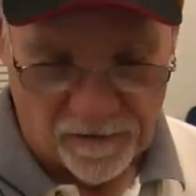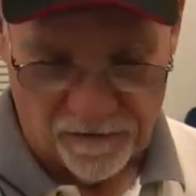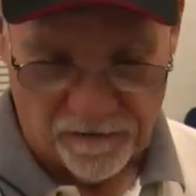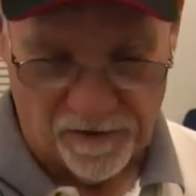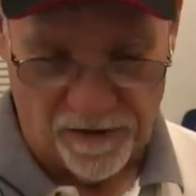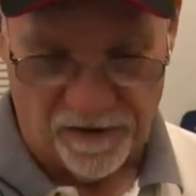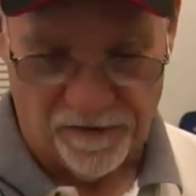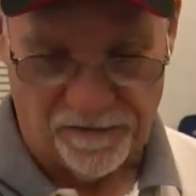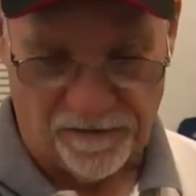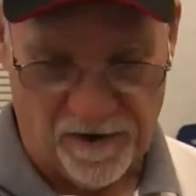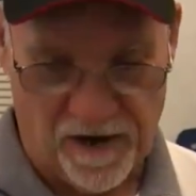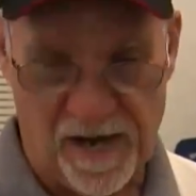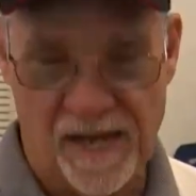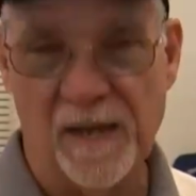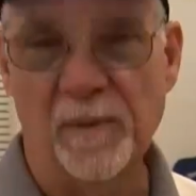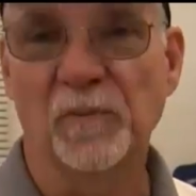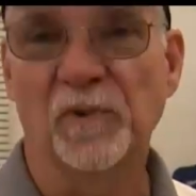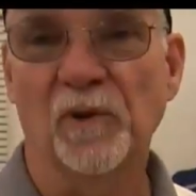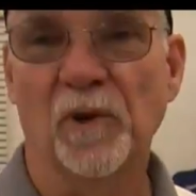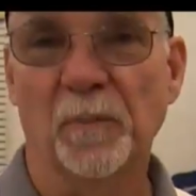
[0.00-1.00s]
for the
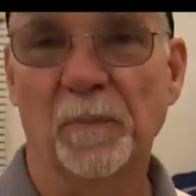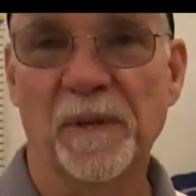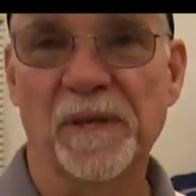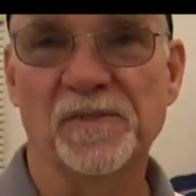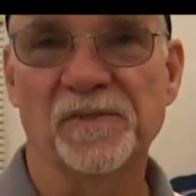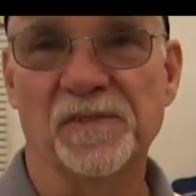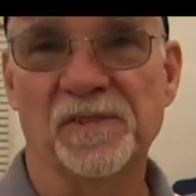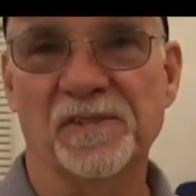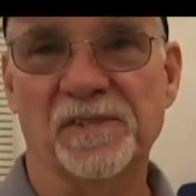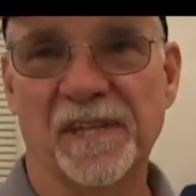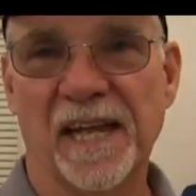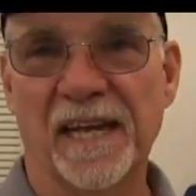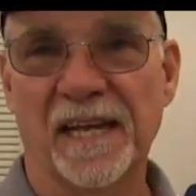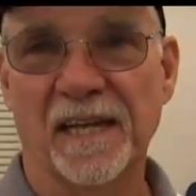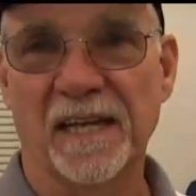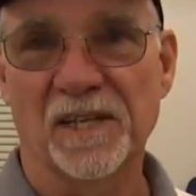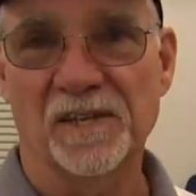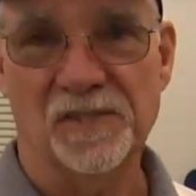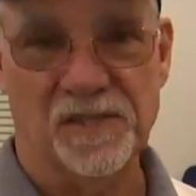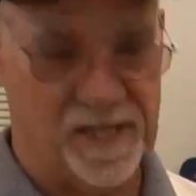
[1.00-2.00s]
frame to a piece of
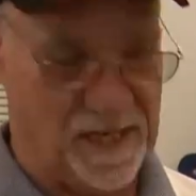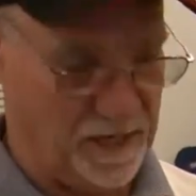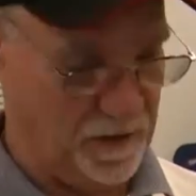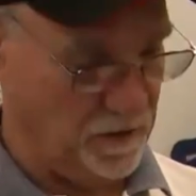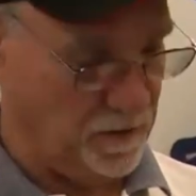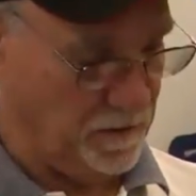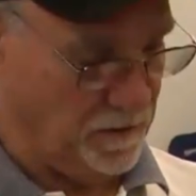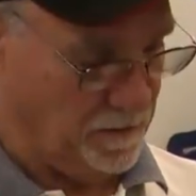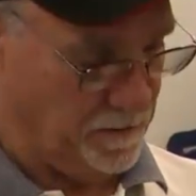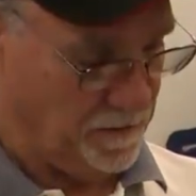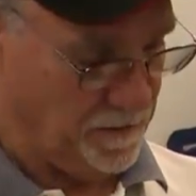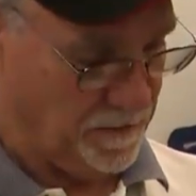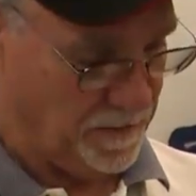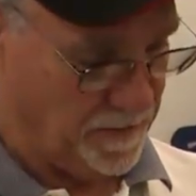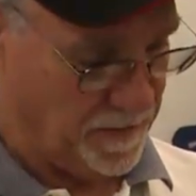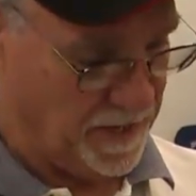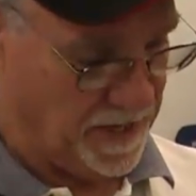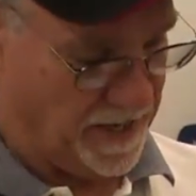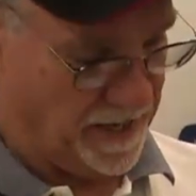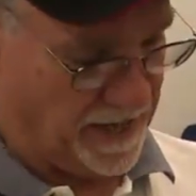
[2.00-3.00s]
stainless steel,
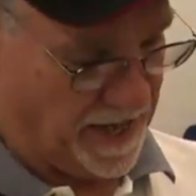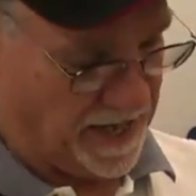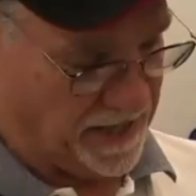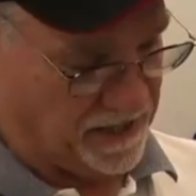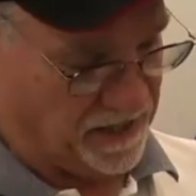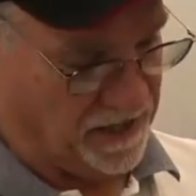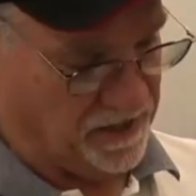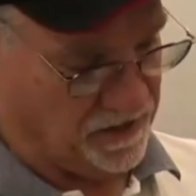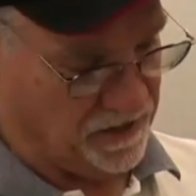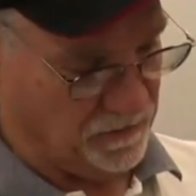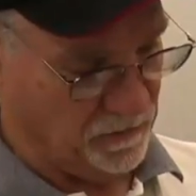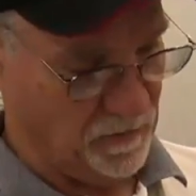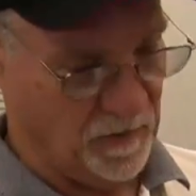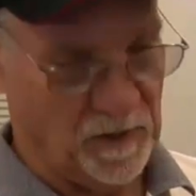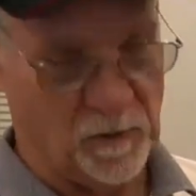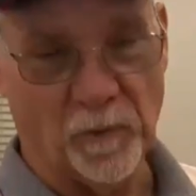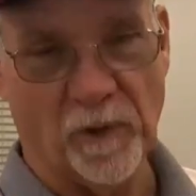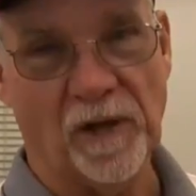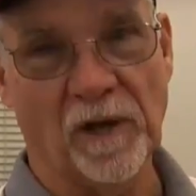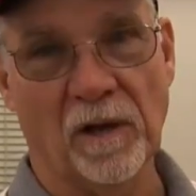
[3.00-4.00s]
and that is
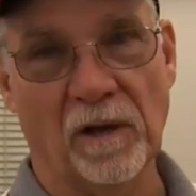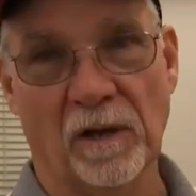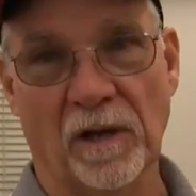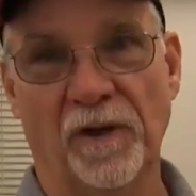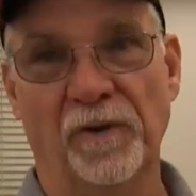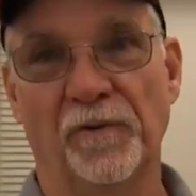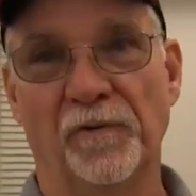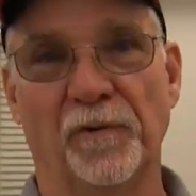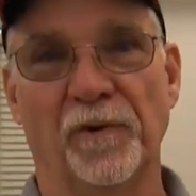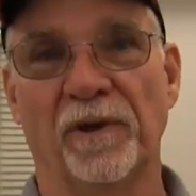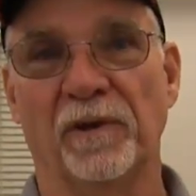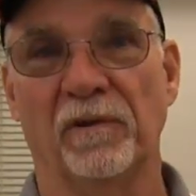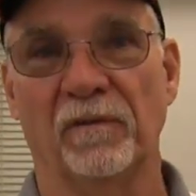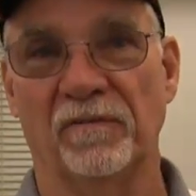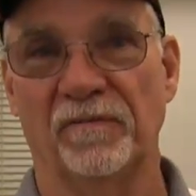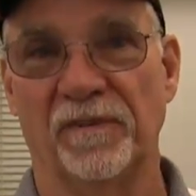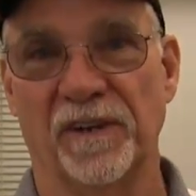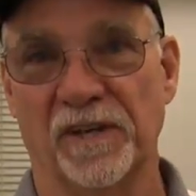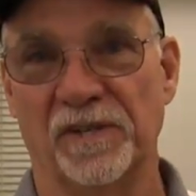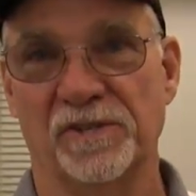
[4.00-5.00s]
what we call a drill
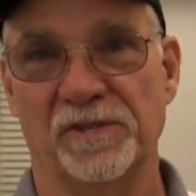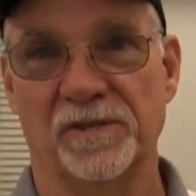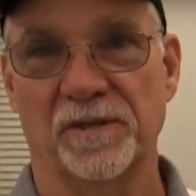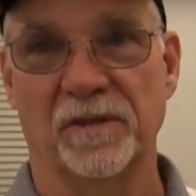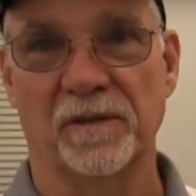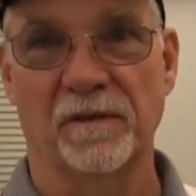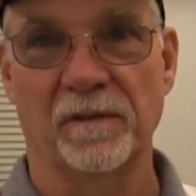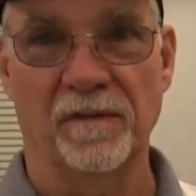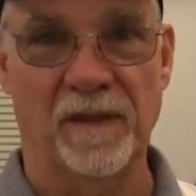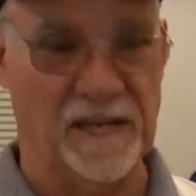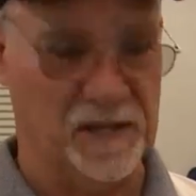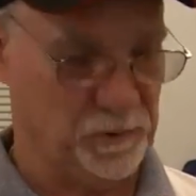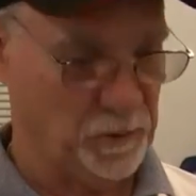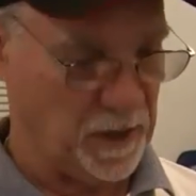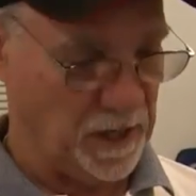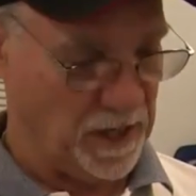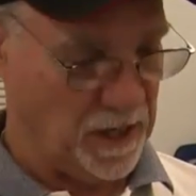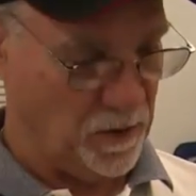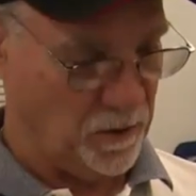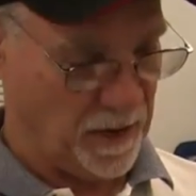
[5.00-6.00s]
fixture. That's
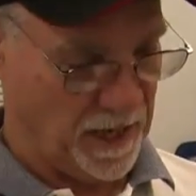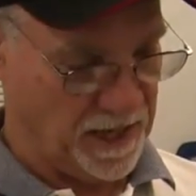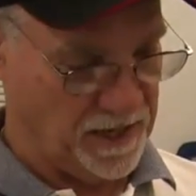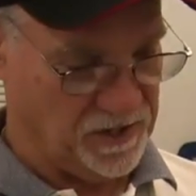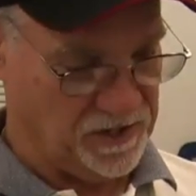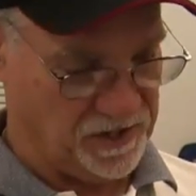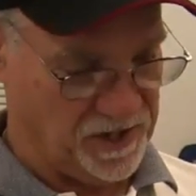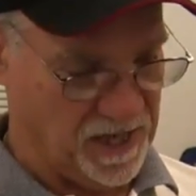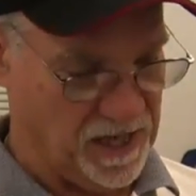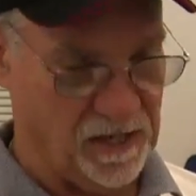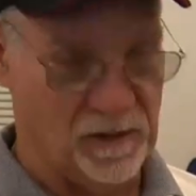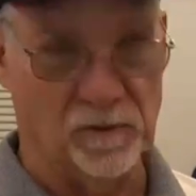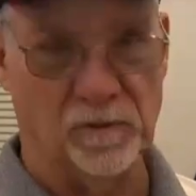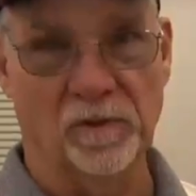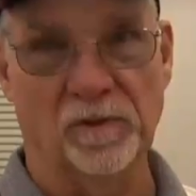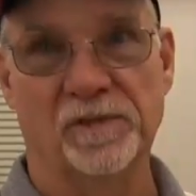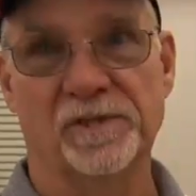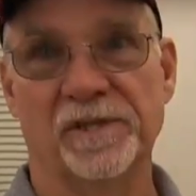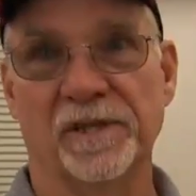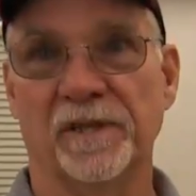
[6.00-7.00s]
what locates the
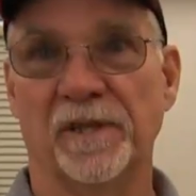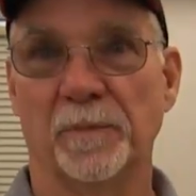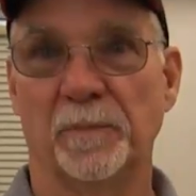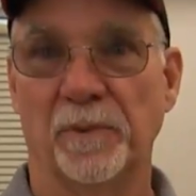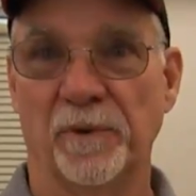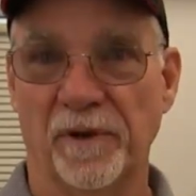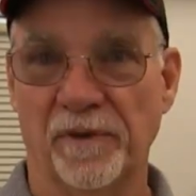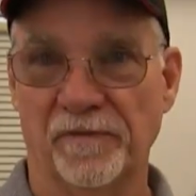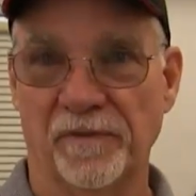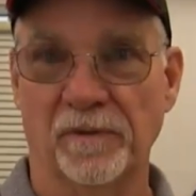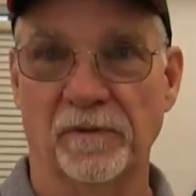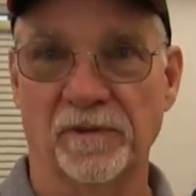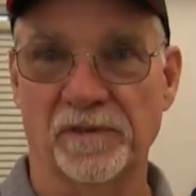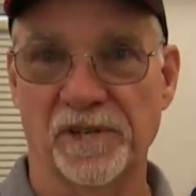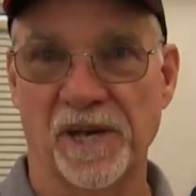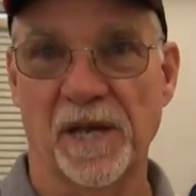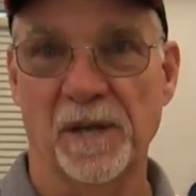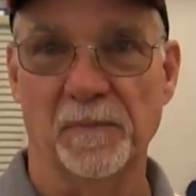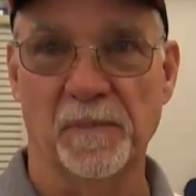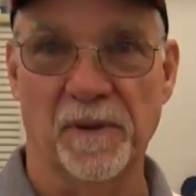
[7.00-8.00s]
holes and the peripheral
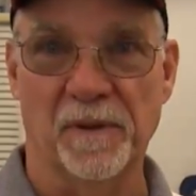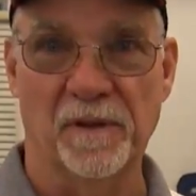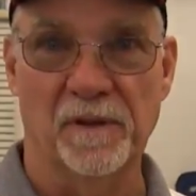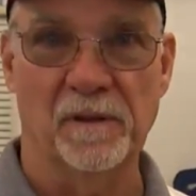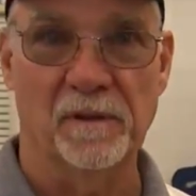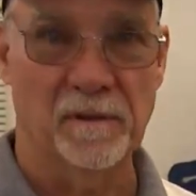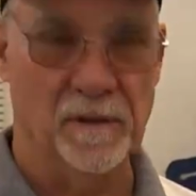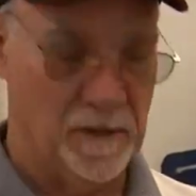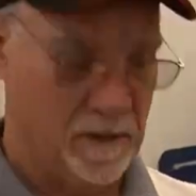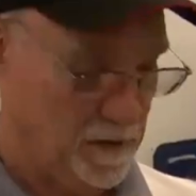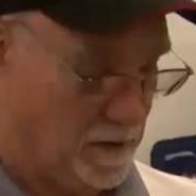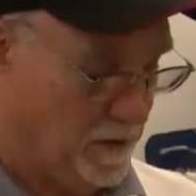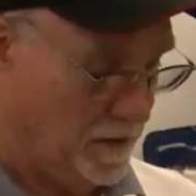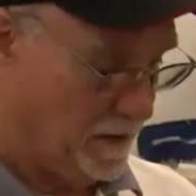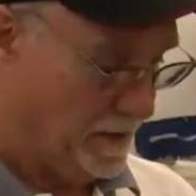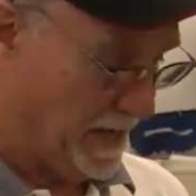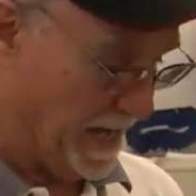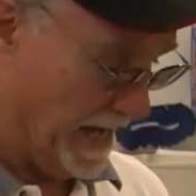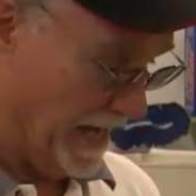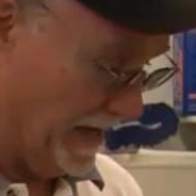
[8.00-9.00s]
shape of the
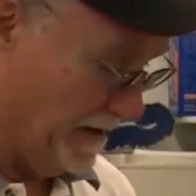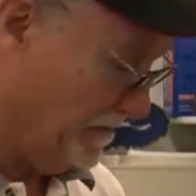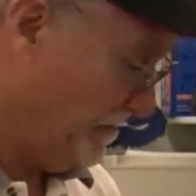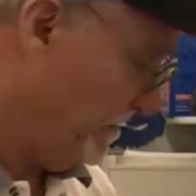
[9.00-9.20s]
knife.